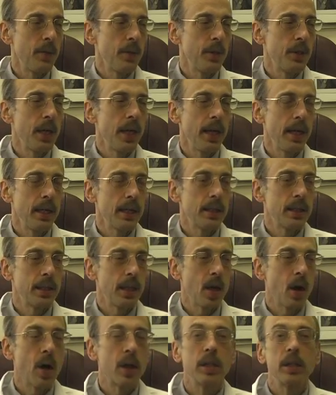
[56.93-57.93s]
which has
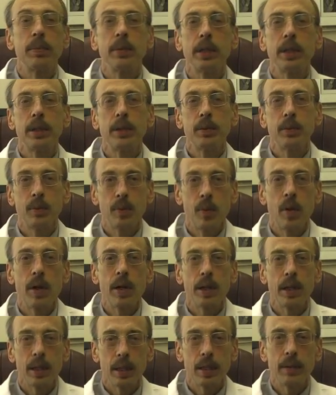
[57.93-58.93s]
arguably one
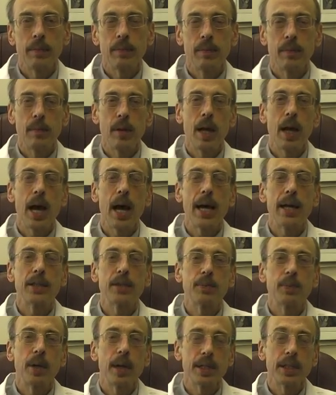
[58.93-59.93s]
of the
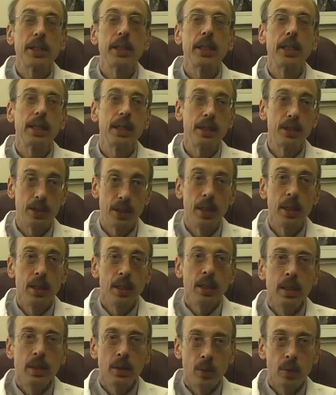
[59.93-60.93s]
highest prestige
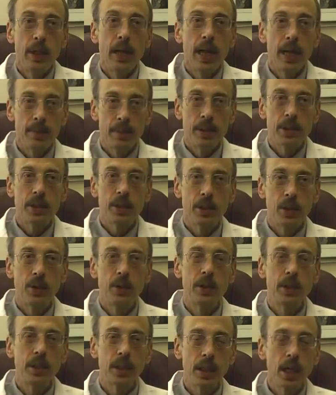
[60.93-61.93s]
rehab
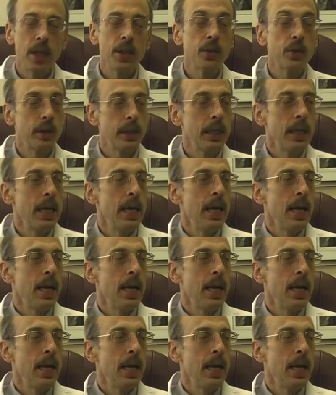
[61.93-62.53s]
institutes in the country.